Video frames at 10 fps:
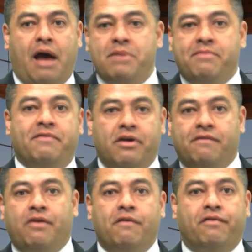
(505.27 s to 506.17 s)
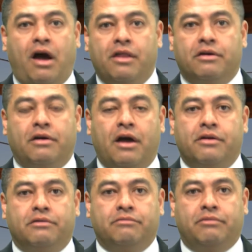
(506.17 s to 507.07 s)
I may be going to vote for
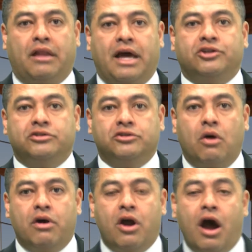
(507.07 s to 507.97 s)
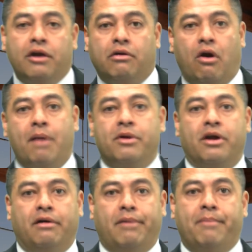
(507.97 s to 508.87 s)
other elections going on, or I'm
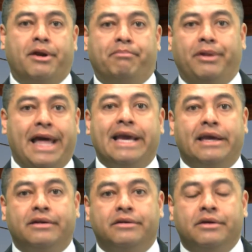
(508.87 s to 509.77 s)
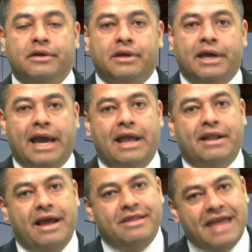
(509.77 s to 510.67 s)
gonna blanket.
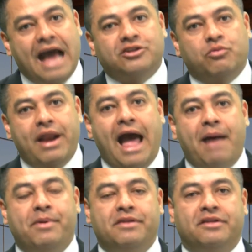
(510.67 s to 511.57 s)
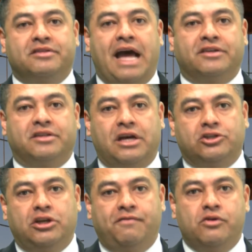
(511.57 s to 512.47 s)
And that's what happened in this last
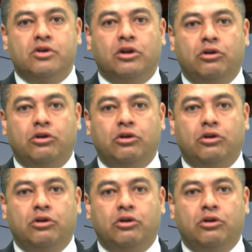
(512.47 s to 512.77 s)
election. If you could